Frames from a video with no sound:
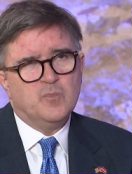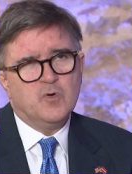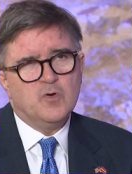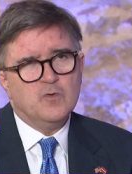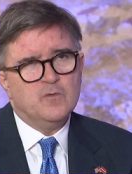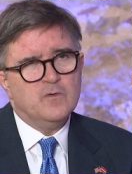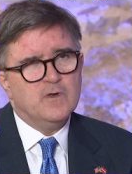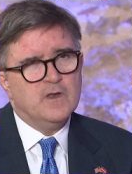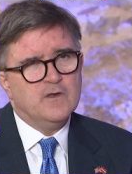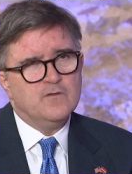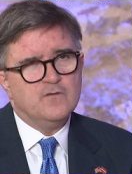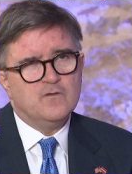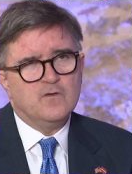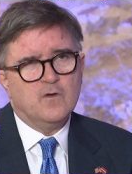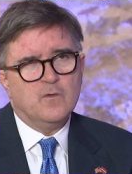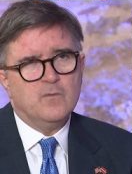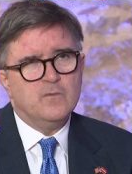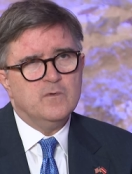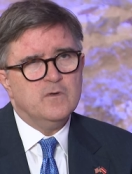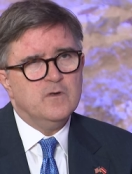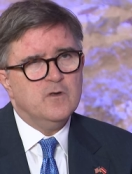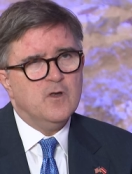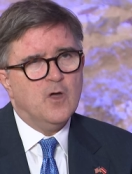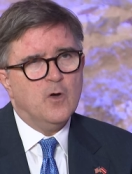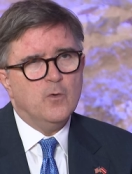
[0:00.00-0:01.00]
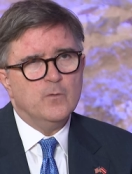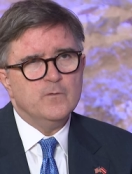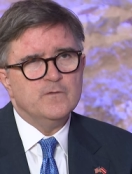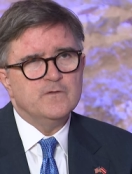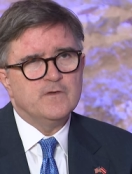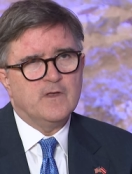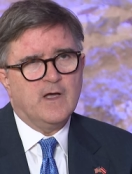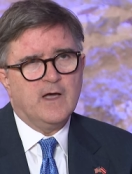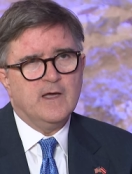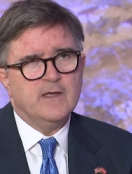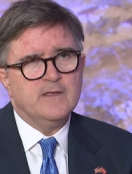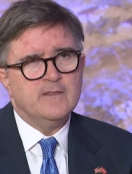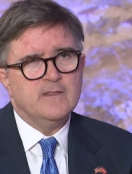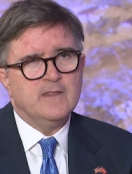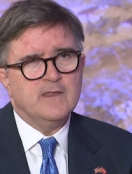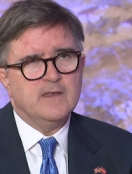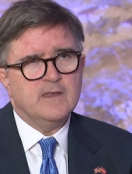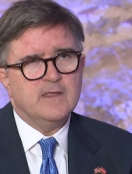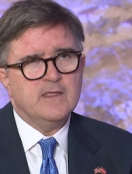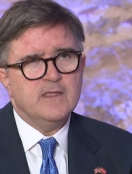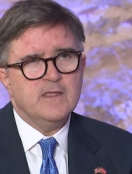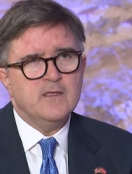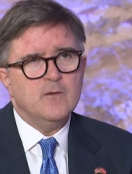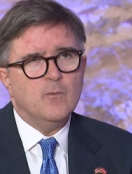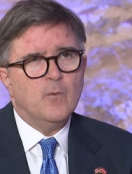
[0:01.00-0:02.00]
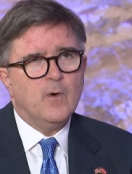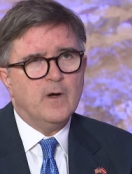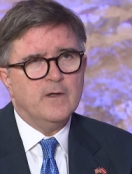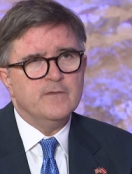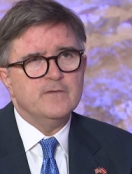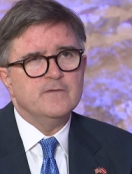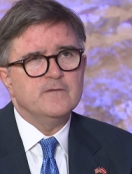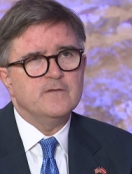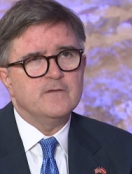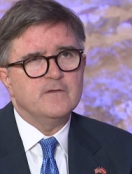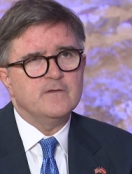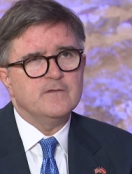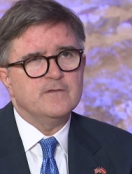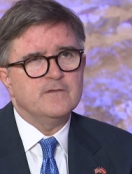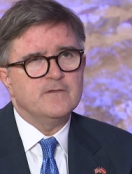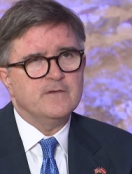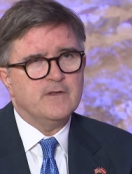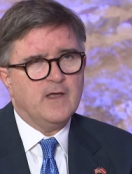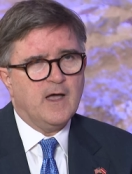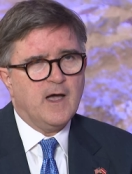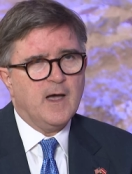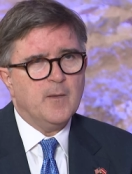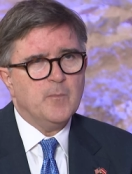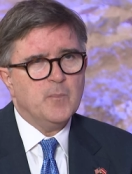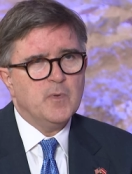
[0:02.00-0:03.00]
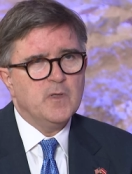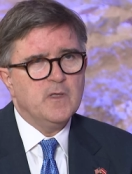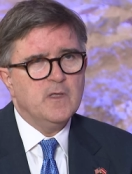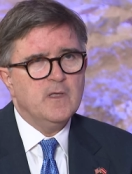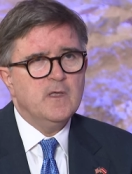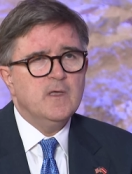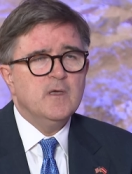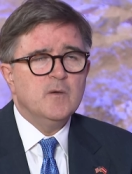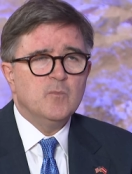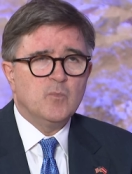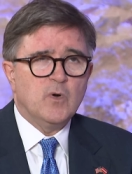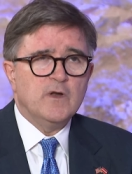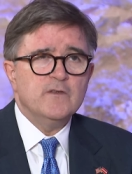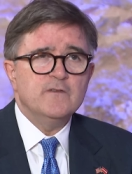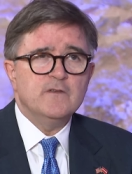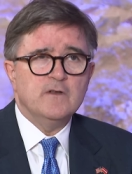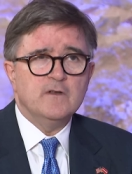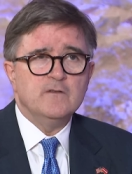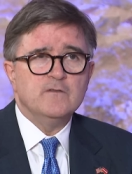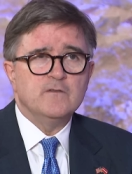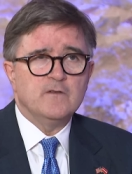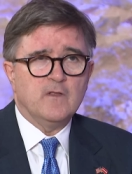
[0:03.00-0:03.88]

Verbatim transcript: Putin has shown no sign that he wants to stop. President